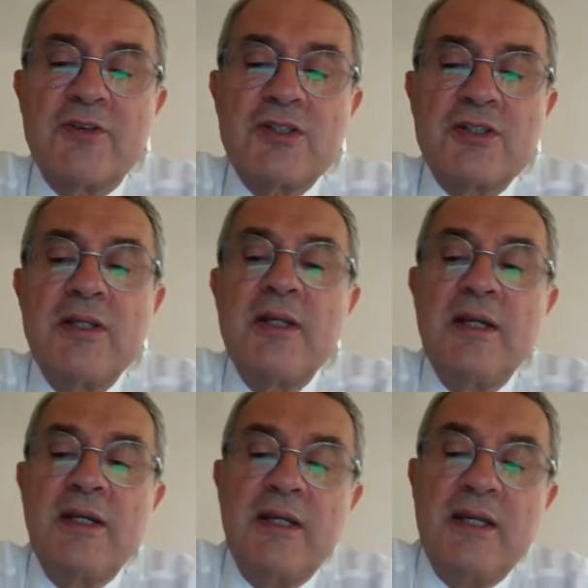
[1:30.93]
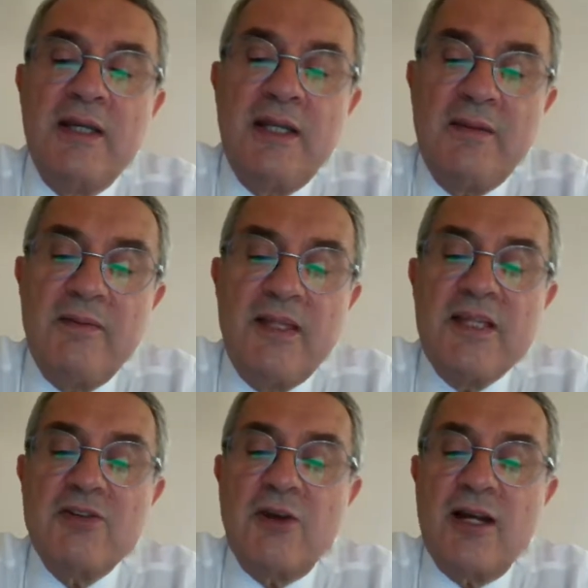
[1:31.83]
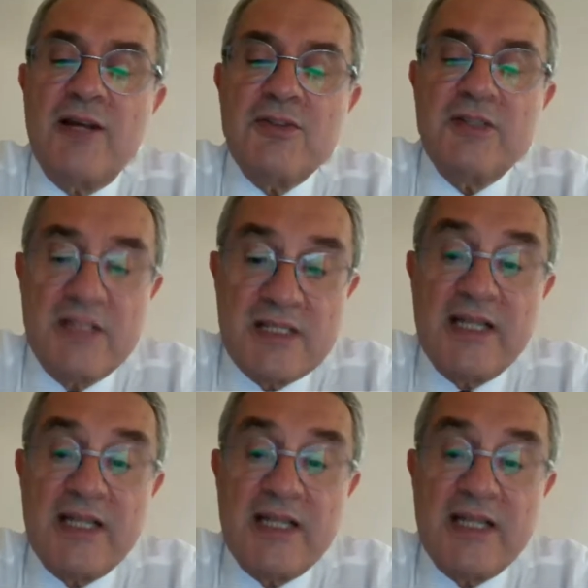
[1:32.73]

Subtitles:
graphs. These graphs,